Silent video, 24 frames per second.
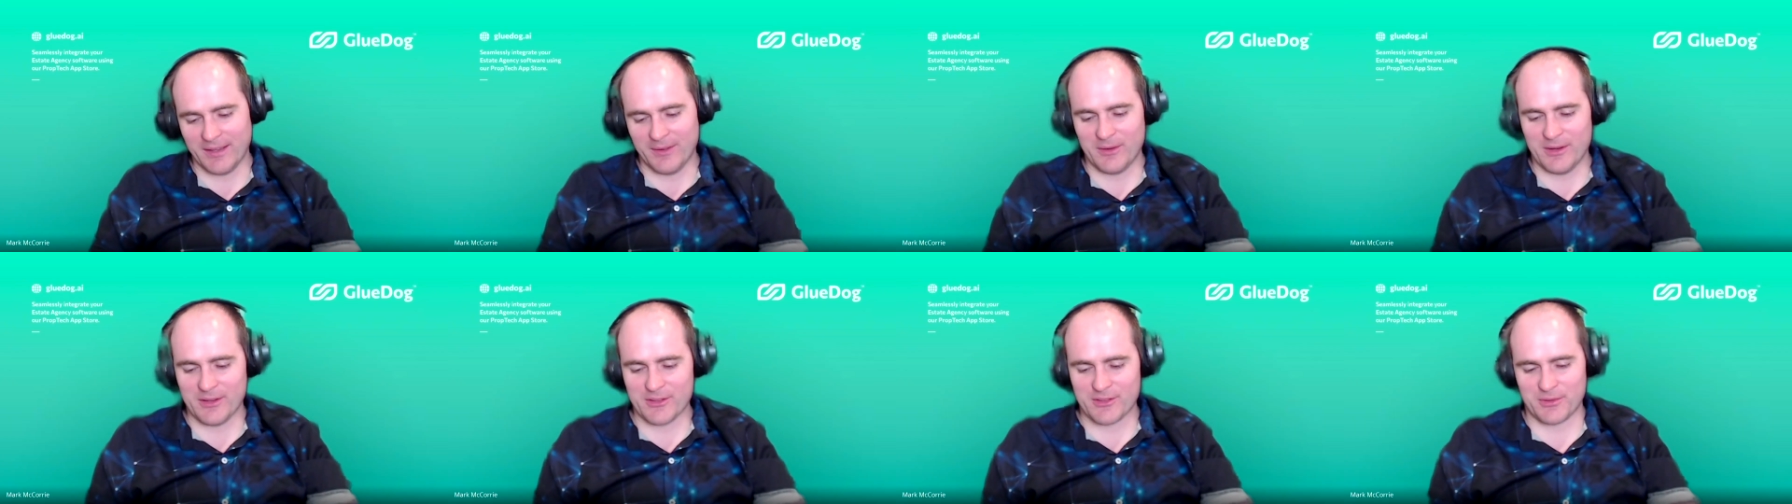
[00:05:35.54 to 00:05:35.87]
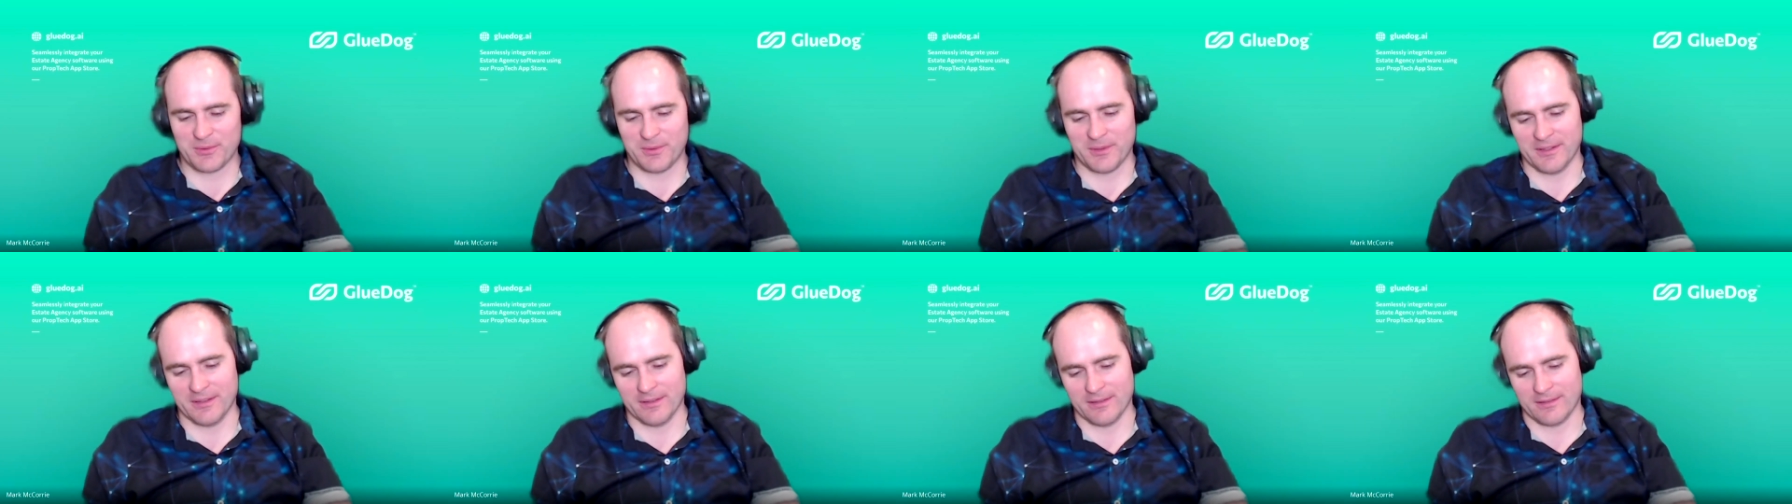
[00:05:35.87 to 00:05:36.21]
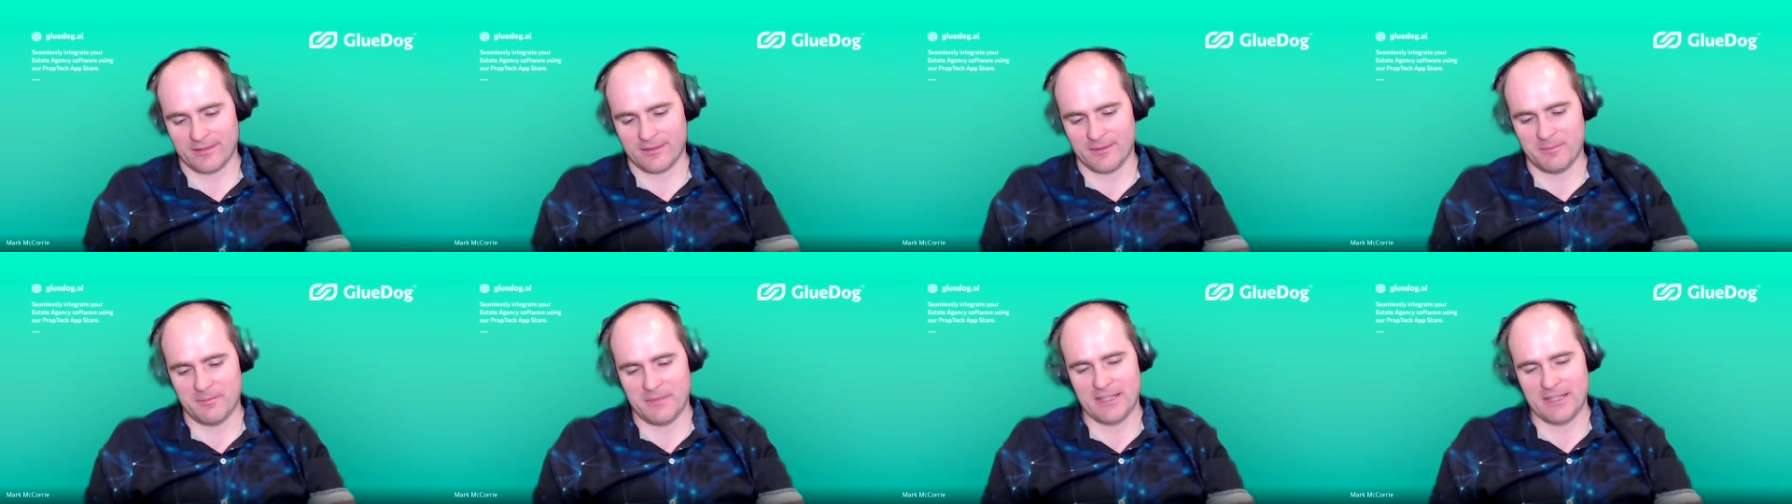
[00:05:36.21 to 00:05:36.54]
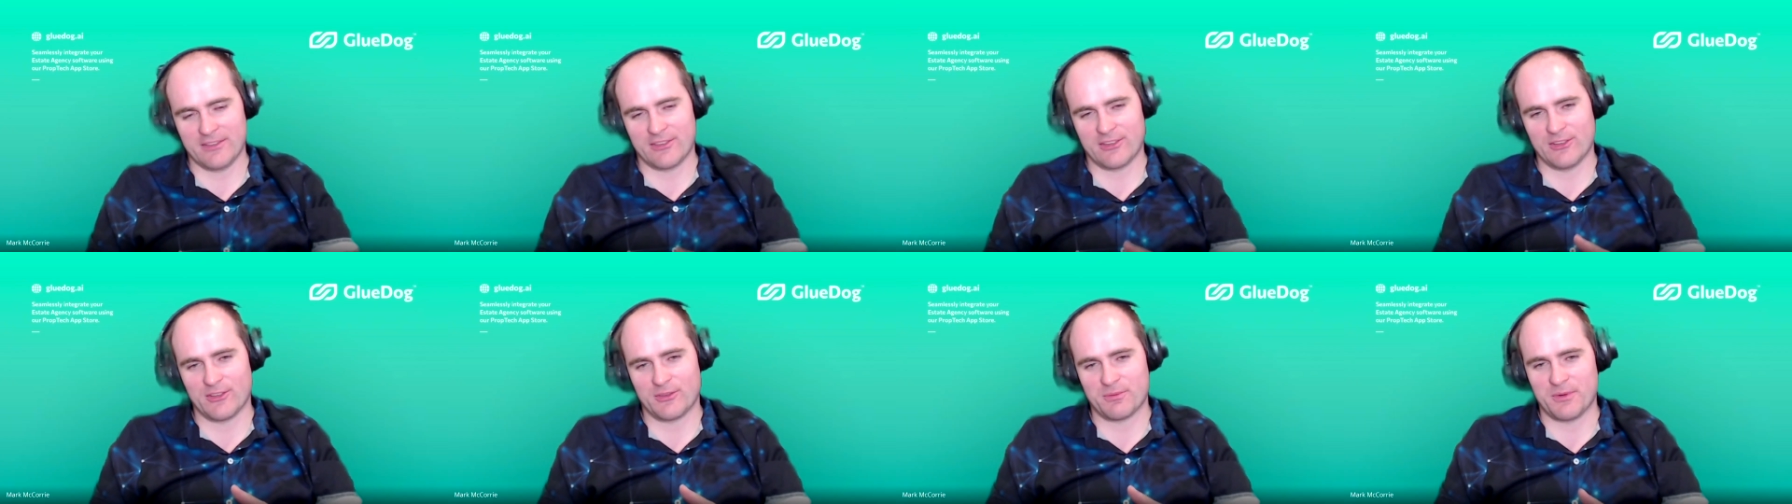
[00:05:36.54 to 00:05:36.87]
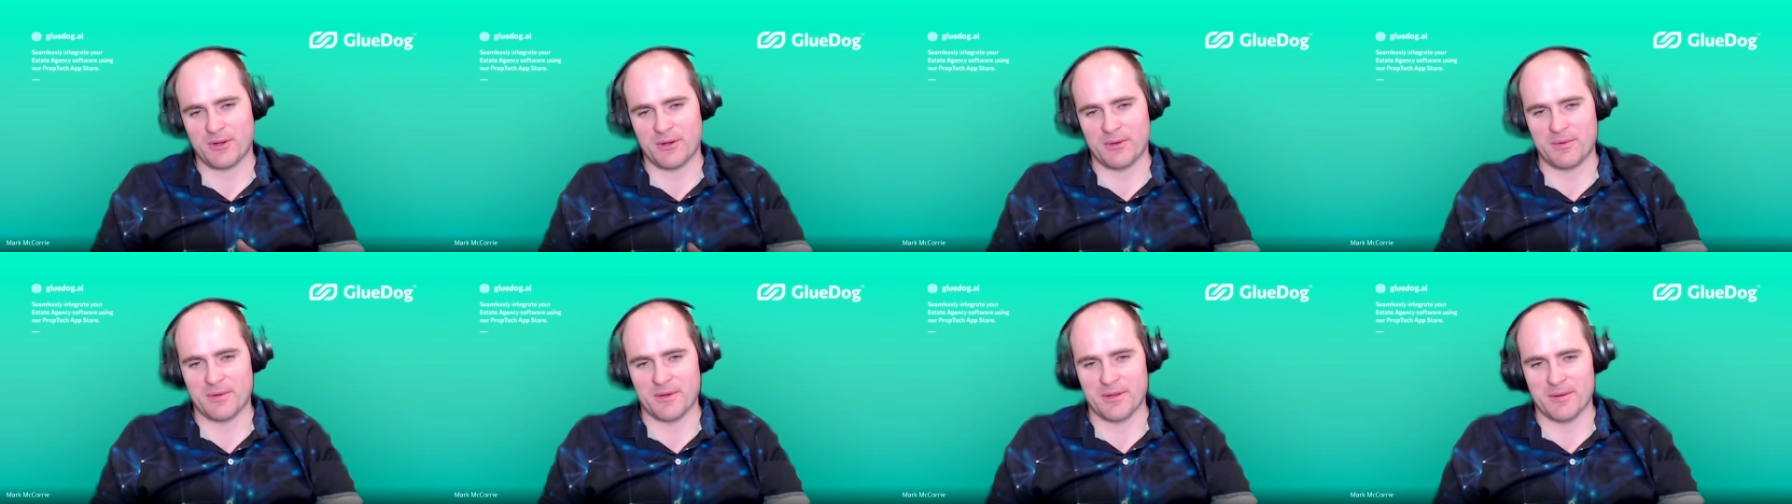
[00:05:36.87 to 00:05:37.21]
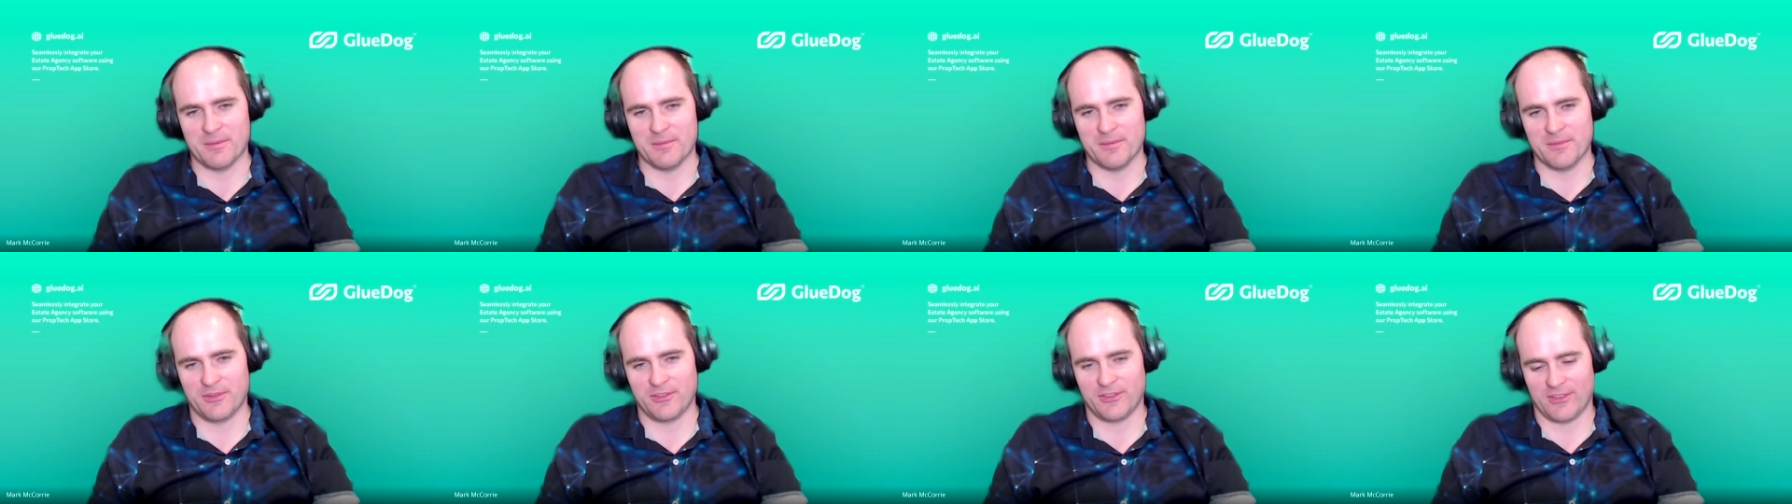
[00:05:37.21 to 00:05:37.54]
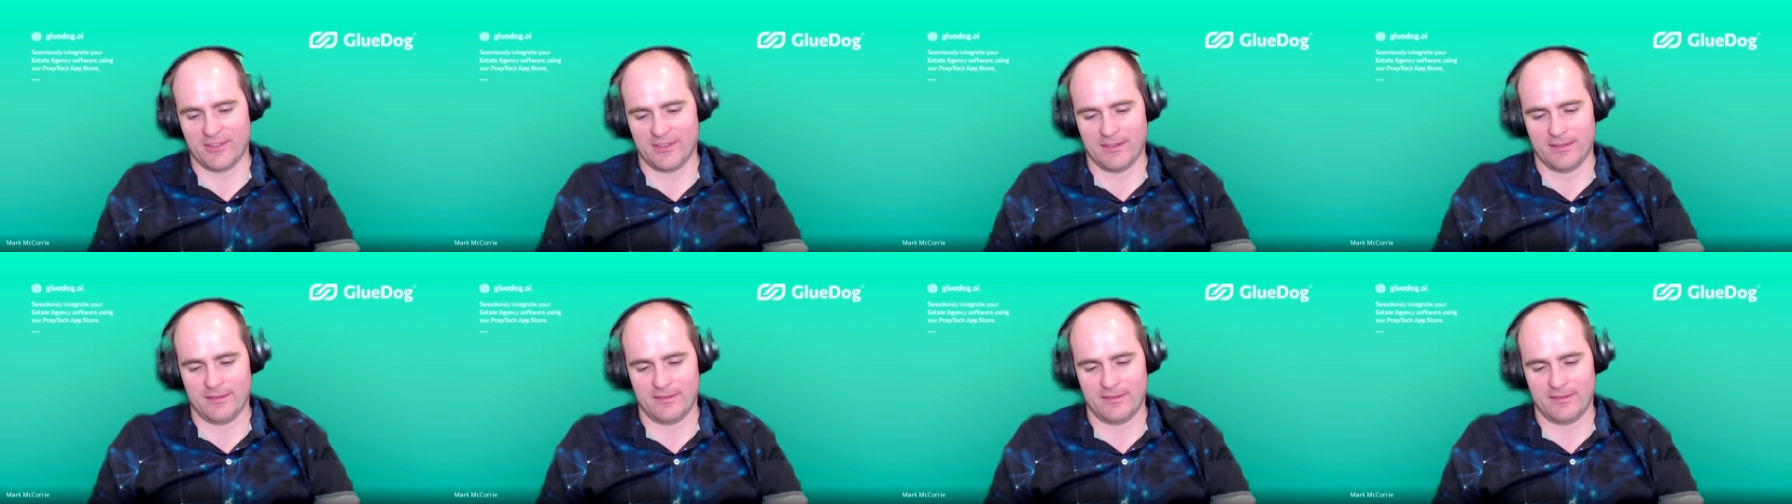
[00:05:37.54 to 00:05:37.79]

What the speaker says: it was maintenance problems,